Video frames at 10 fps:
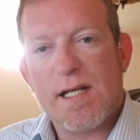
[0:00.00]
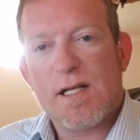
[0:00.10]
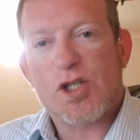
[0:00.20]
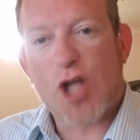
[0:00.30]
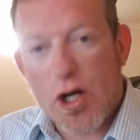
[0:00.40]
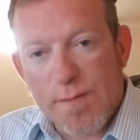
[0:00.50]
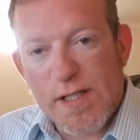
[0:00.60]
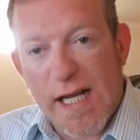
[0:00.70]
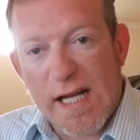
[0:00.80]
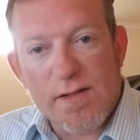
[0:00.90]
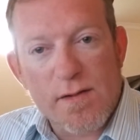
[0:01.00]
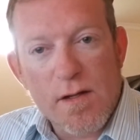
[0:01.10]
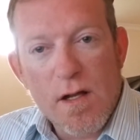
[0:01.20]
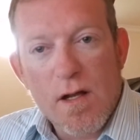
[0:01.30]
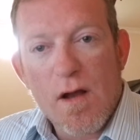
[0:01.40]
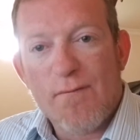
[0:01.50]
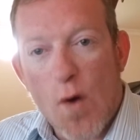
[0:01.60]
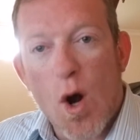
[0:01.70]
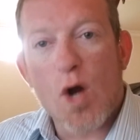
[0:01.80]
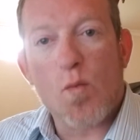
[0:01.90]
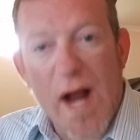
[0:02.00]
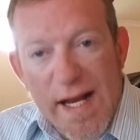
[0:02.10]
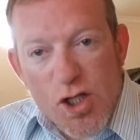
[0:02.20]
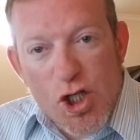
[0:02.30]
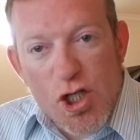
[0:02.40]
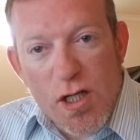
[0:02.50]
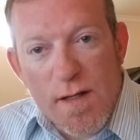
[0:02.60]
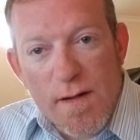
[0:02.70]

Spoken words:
circumstance for which